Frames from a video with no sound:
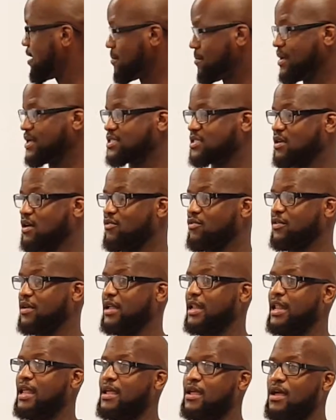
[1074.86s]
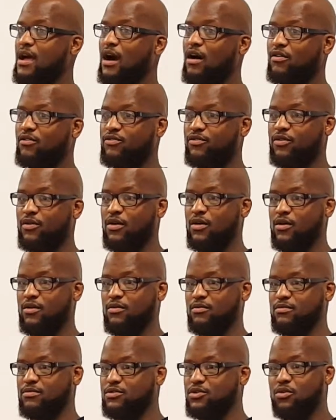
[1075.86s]
the midst of it, of
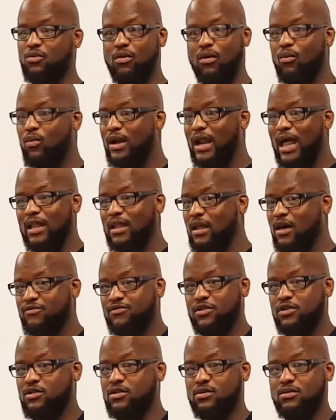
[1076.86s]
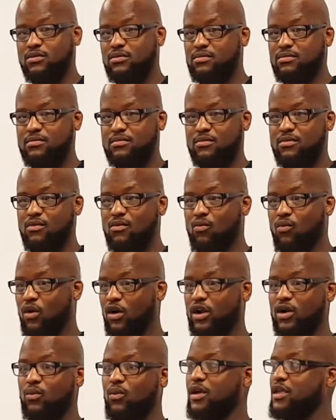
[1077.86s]
doing what I love to do,
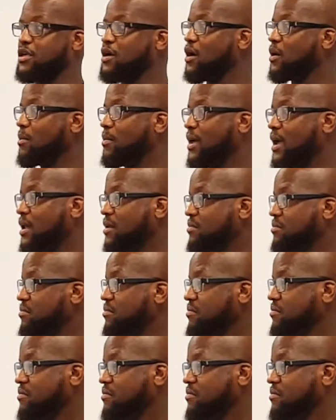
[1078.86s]
working with young men.